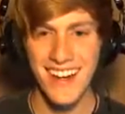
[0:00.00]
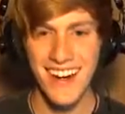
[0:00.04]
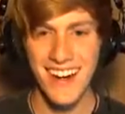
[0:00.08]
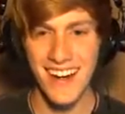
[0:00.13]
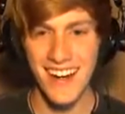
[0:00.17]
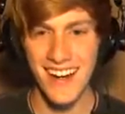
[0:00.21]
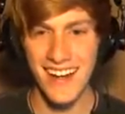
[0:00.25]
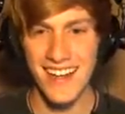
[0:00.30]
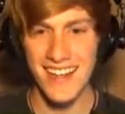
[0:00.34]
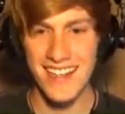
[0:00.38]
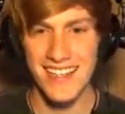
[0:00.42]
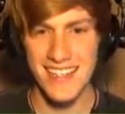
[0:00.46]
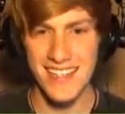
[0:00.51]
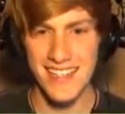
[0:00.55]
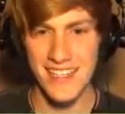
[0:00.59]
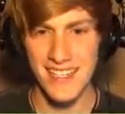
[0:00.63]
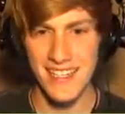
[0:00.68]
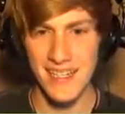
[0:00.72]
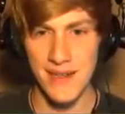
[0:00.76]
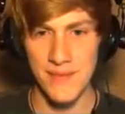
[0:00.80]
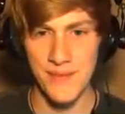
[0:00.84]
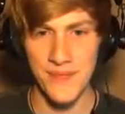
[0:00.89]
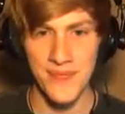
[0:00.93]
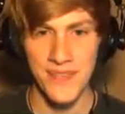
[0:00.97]
right.
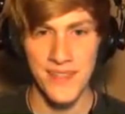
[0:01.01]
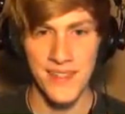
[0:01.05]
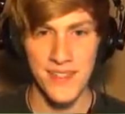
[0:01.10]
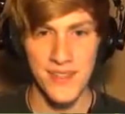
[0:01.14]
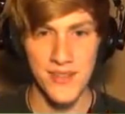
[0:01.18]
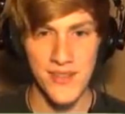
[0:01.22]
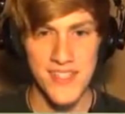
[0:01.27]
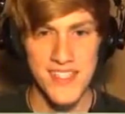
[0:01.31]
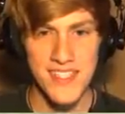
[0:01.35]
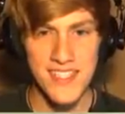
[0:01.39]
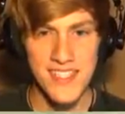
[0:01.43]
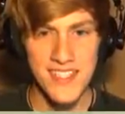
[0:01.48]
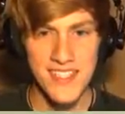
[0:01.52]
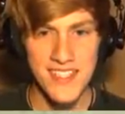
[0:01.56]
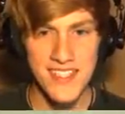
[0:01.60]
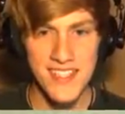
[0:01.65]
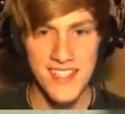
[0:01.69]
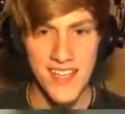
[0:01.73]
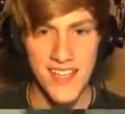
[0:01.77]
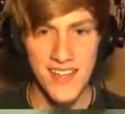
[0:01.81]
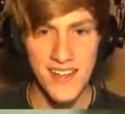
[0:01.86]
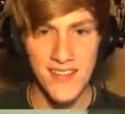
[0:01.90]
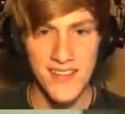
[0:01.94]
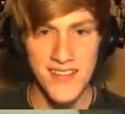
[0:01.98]
Can we see
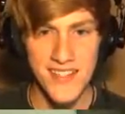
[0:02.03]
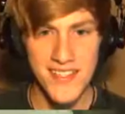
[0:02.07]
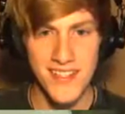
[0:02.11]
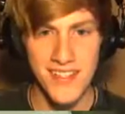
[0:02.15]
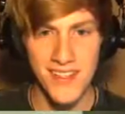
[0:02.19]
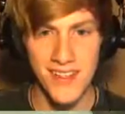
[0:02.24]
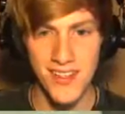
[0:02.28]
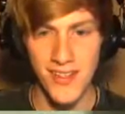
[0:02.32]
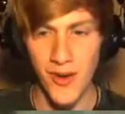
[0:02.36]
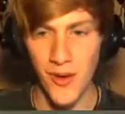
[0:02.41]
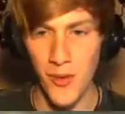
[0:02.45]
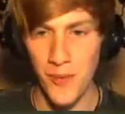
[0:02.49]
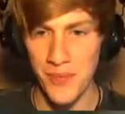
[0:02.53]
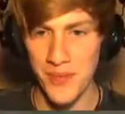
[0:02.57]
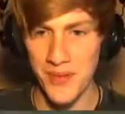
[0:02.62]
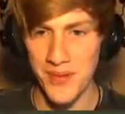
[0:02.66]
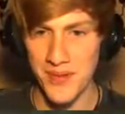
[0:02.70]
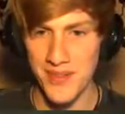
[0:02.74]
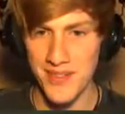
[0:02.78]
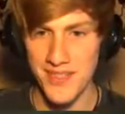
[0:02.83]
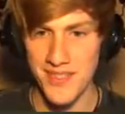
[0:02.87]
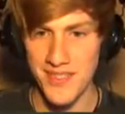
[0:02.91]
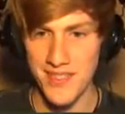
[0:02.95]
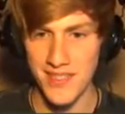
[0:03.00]
ourselves? Nope.
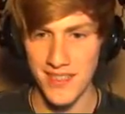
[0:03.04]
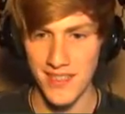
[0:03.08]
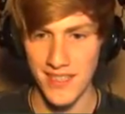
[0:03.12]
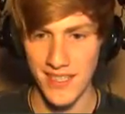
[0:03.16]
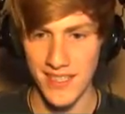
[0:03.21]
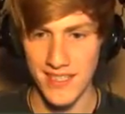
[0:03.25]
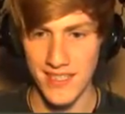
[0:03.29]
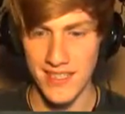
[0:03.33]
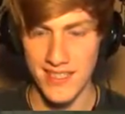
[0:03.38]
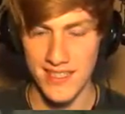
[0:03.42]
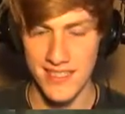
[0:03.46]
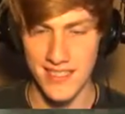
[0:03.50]
Still can't